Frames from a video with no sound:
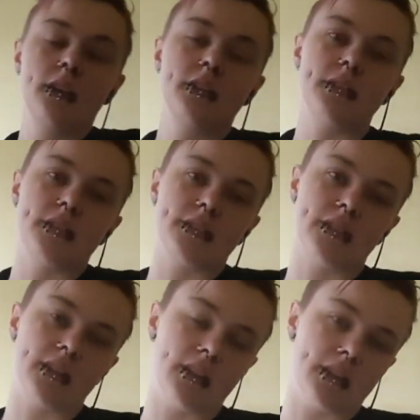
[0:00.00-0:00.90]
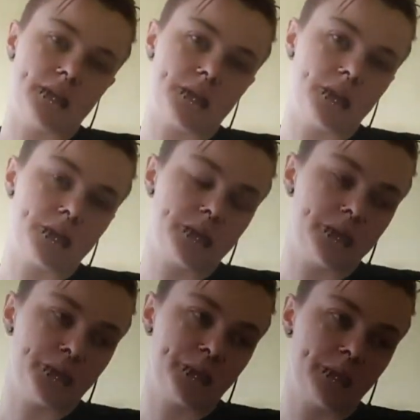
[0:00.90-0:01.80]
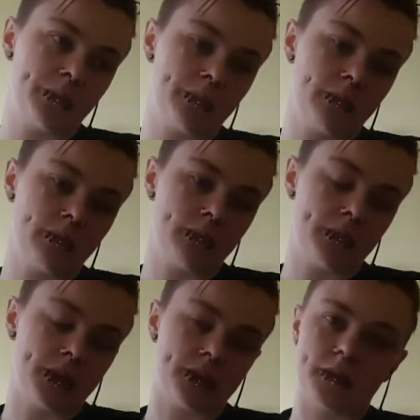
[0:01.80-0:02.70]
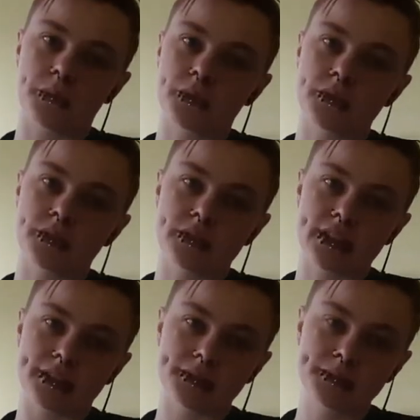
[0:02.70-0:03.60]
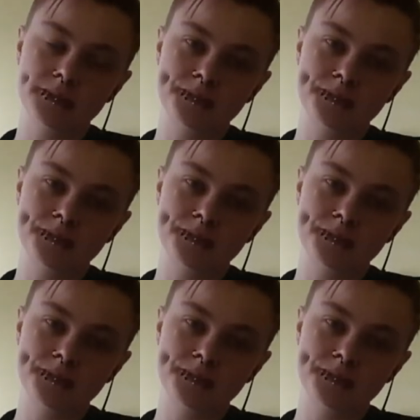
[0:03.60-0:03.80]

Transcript: to the city I have to go to, because I booked a hotel,